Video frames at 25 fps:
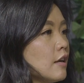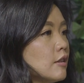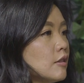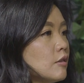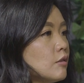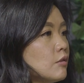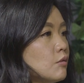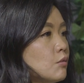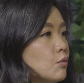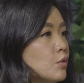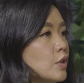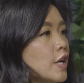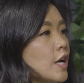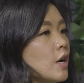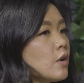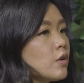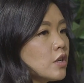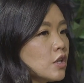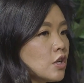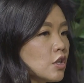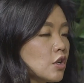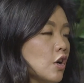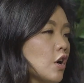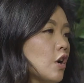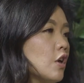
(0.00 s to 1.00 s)
Yeah. We're
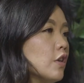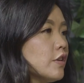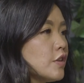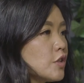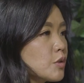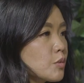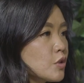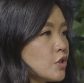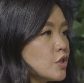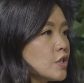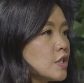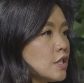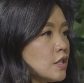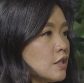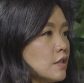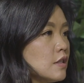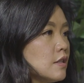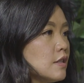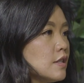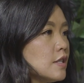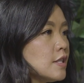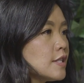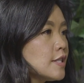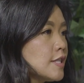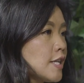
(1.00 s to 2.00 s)
now going to call this
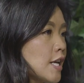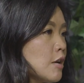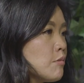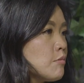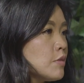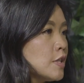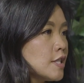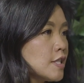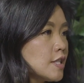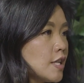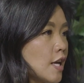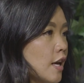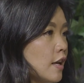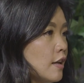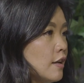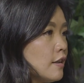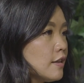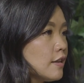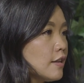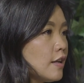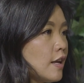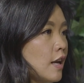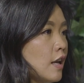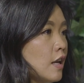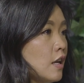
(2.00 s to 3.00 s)
person this name
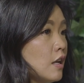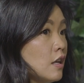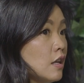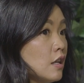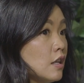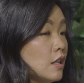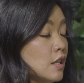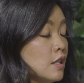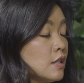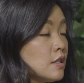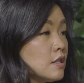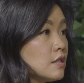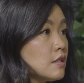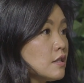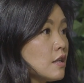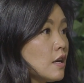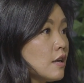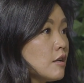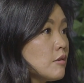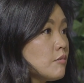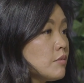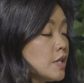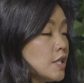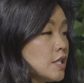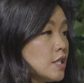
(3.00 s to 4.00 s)
instead. And it's
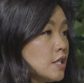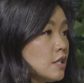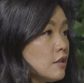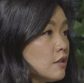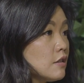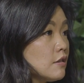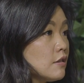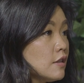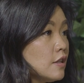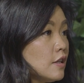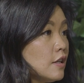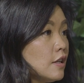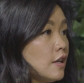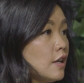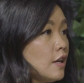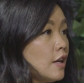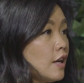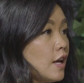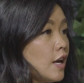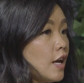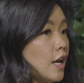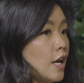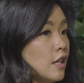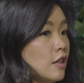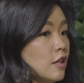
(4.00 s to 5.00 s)
not a big deal.
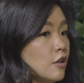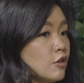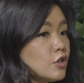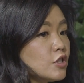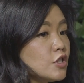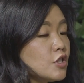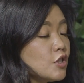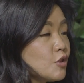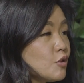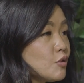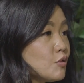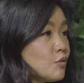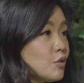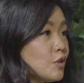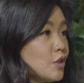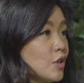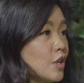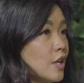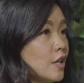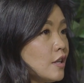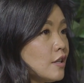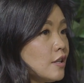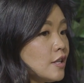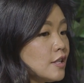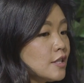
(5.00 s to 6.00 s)
And they still
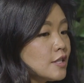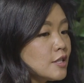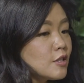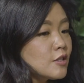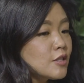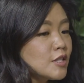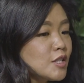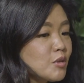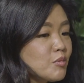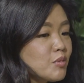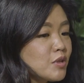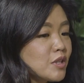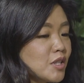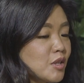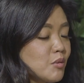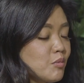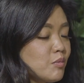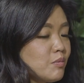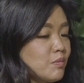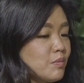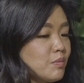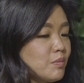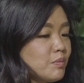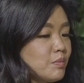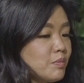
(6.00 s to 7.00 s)

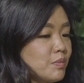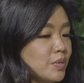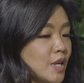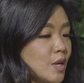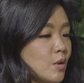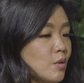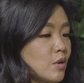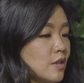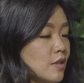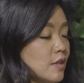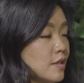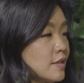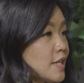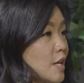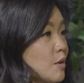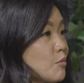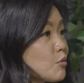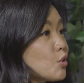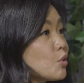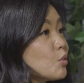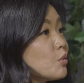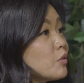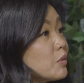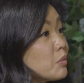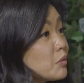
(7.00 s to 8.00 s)
typically play with the
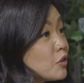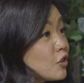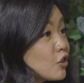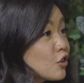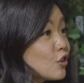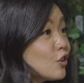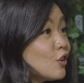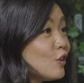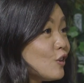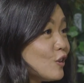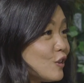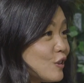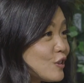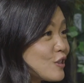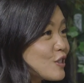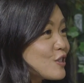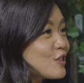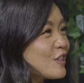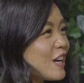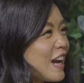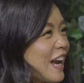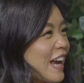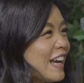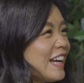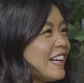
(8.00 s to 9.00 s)
same group of
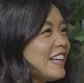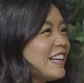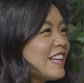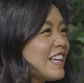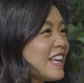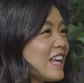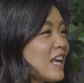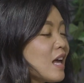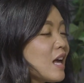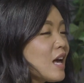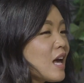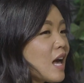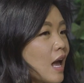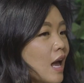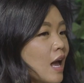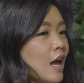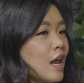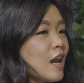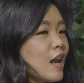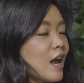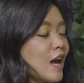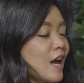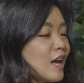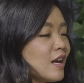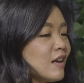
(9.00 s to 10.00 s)
girls, right?
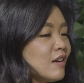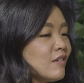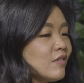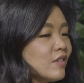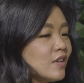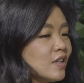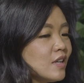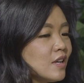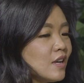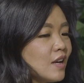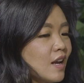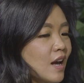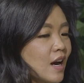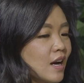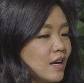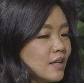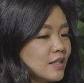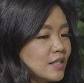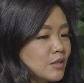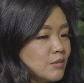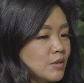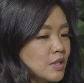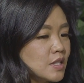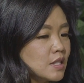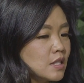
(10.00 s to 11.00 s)
And I even
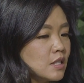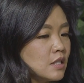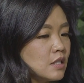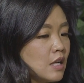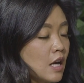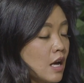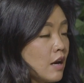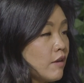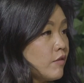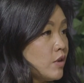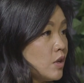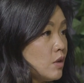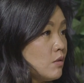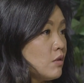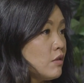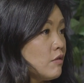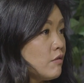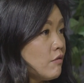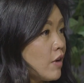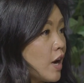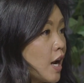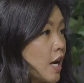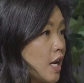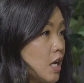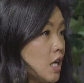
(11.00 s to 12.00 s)
asked my son, have you
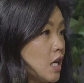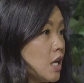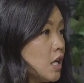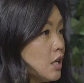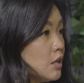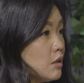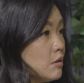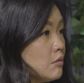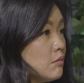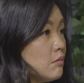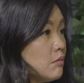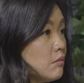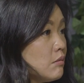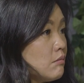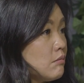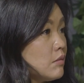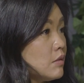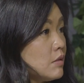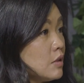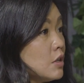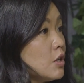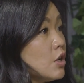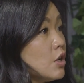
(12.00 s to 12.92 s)
invited him,